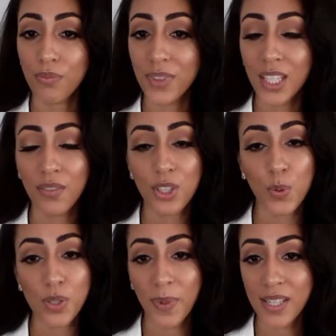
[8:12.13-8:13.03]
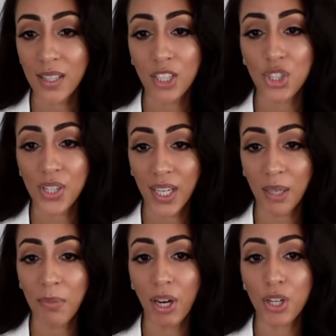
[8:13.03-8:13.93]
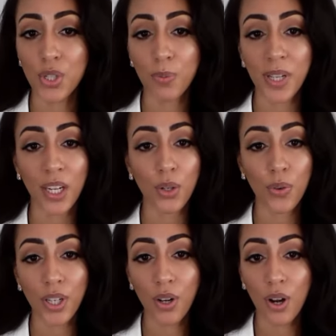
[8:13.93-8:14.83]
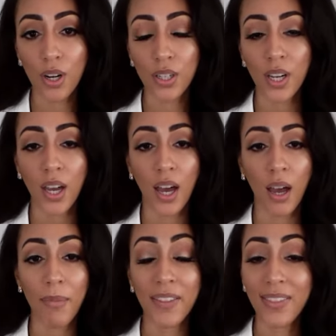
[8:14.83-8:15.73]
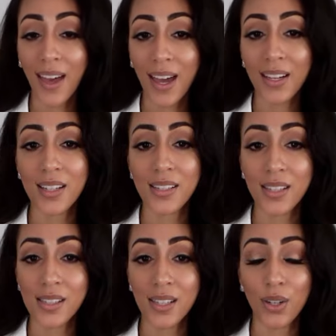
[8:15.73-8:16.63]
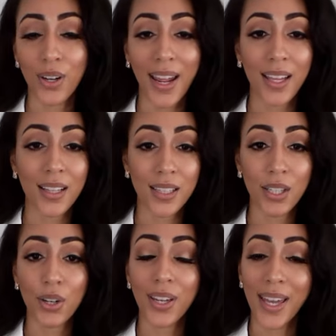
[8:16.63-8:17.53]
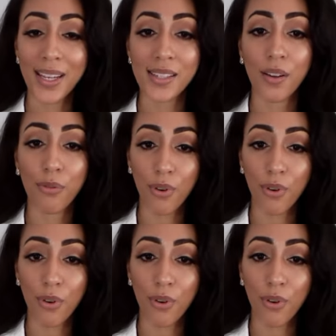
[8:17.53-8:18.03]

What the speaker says: the individual is basically just getting married to obtain a green card, and that is considered a clear case of